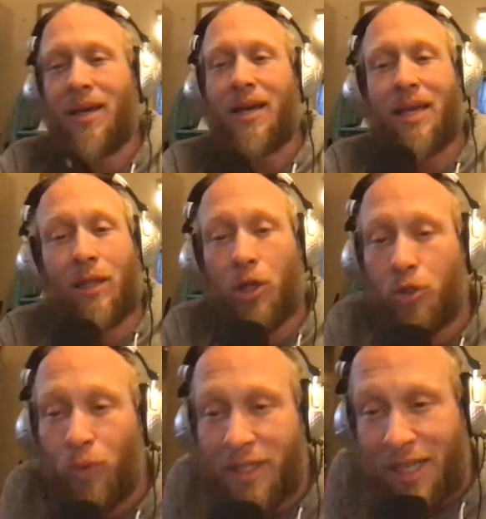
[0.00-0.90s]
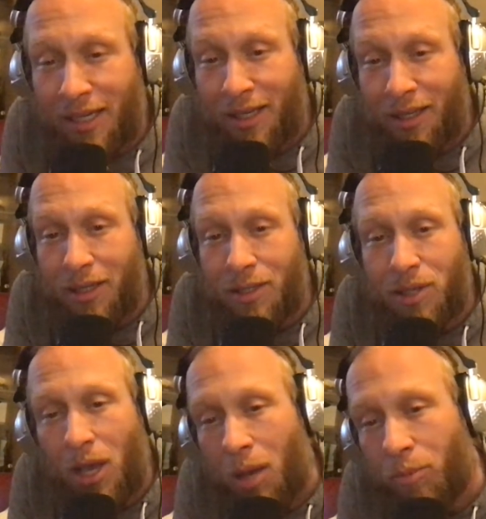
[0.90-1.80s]
He looked ridiculous,
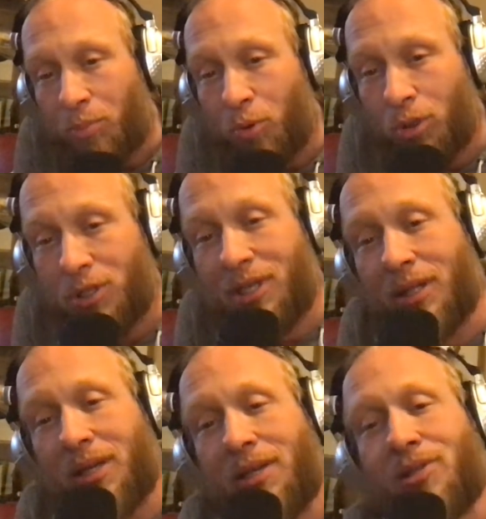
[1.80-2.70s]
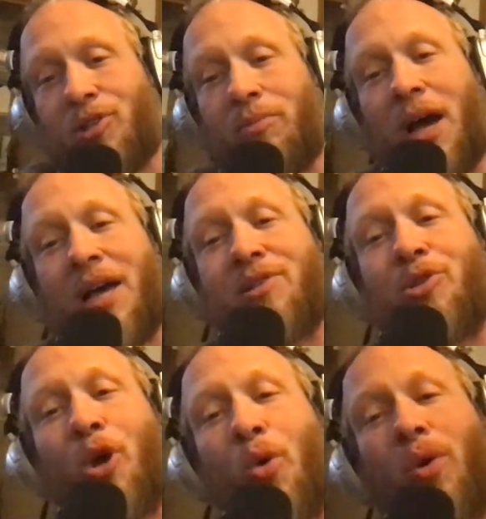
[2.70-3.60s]
but Portillion surmised
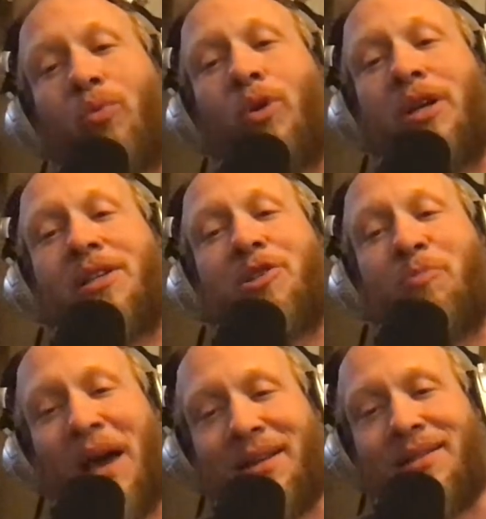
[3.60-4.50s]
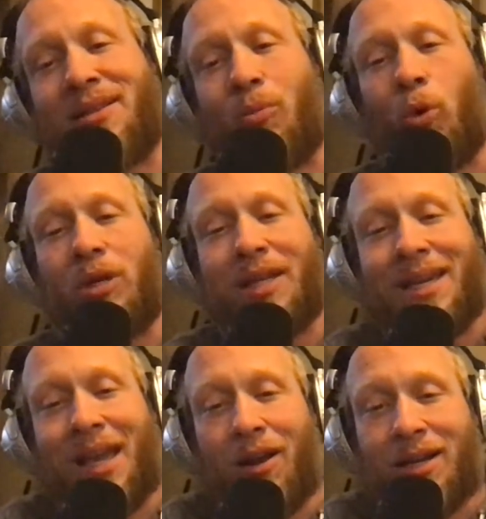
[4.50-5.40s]
no one would expect someone to
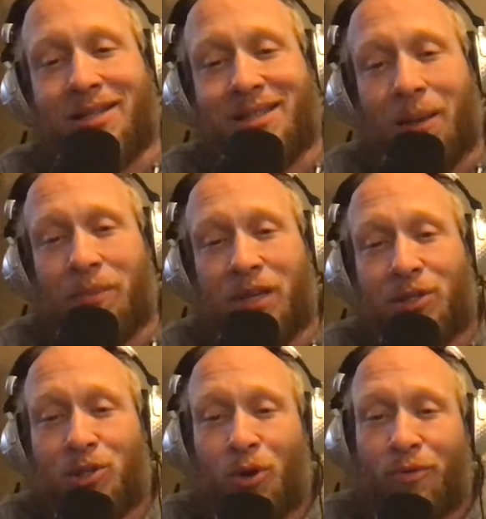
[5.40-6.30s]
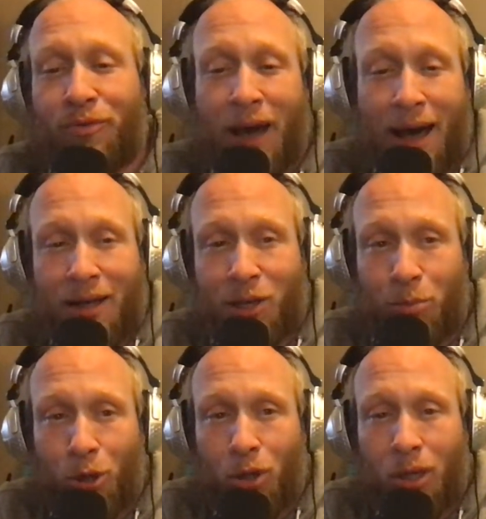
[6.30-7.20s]
carry something so
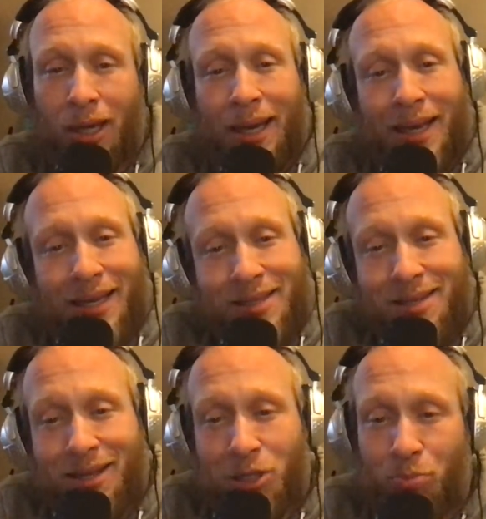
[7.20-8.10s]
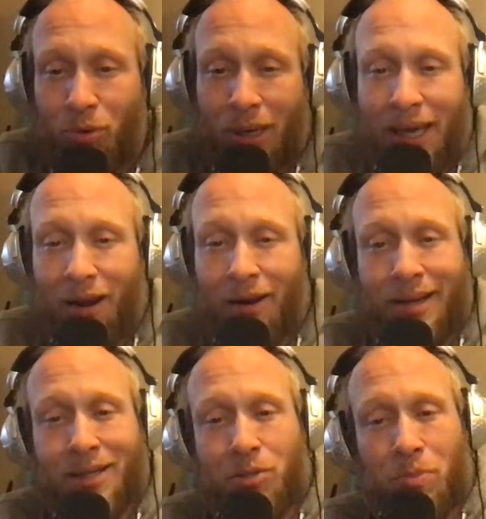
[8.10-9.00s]
valuable in such a
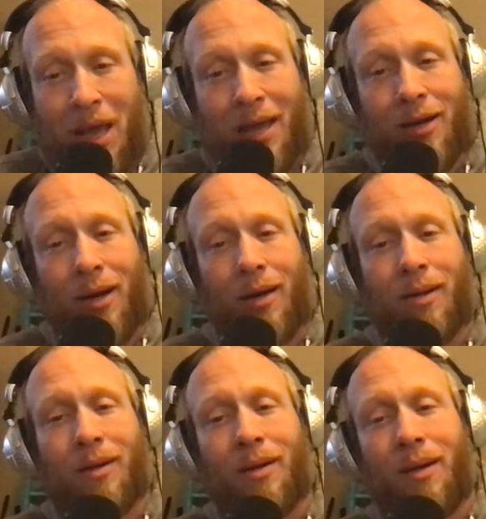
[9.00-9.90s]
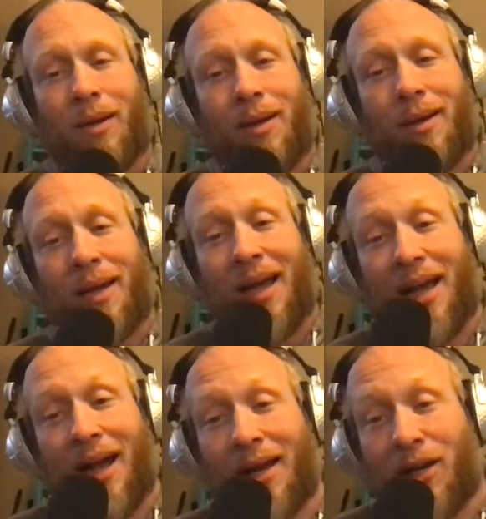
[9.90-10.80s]
precarious manner.
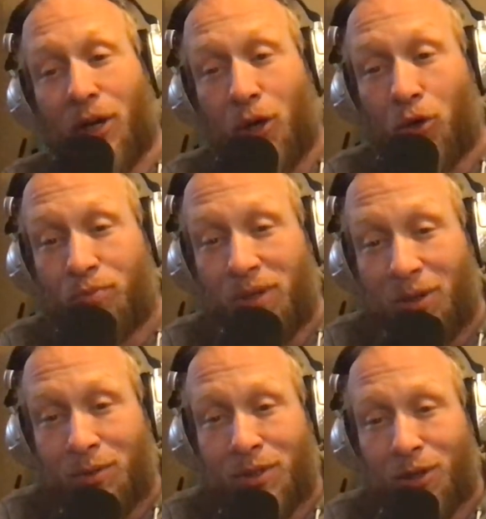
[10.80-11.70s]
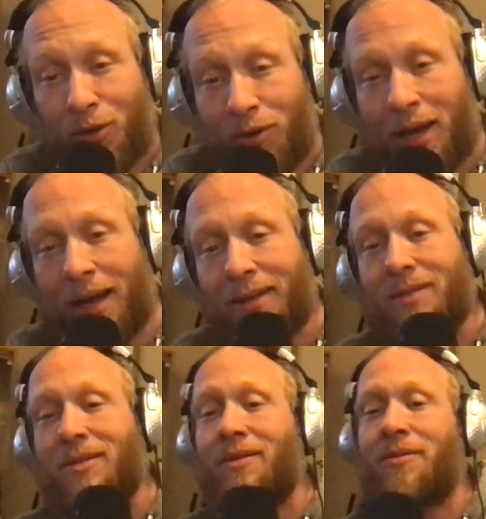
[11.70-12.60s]
Ayana hoped he was correct.